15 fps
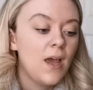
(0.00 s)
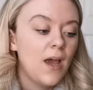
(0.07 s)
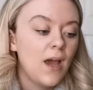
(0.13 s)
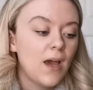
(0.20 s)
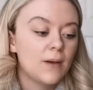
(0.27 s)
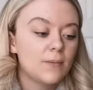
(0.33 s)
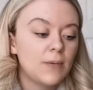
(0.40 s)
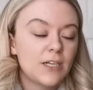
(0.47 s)

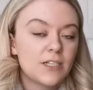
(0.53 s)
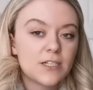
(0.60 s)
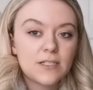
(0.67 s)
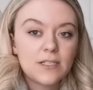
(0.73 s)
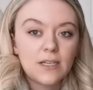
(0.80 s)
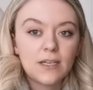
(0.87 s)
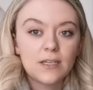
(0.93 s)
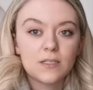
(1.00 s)
I just
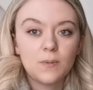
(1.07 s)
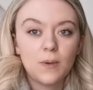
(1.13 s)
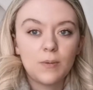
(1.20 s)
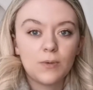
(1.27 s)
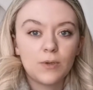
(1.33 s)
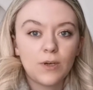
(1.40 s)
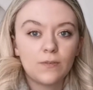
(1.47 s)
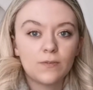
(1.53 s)
think it's a bit
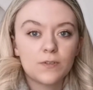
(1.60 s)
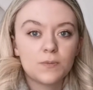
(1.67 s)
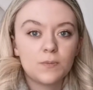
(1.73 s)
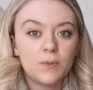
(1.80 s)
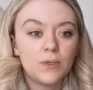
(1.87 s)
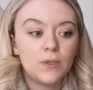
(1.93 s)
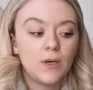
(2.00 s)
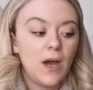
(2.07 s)
more
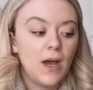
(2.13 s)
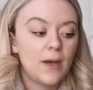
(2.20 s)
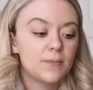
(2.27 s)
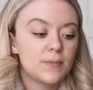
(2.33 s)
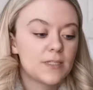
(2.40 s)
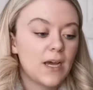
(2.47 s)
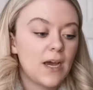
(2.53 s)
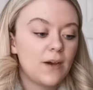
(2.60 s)
comfortable
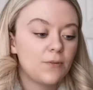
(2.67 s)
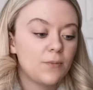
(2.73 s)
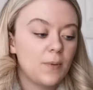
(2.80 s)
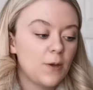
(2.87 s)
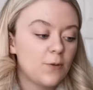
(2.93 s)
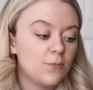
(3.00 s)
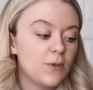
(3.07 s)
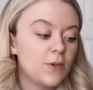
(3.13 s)
to have a bit
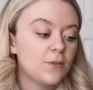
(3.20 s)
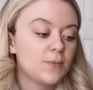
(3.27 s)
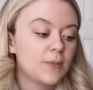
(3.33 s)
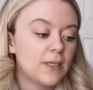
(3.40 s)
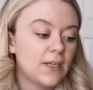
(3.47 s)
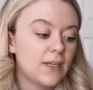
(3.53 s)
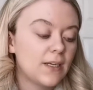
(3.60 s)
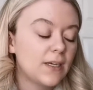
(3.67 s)
of movement
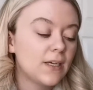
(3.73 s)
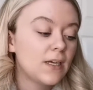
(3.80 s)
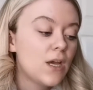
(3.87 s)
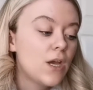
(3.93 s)
in it.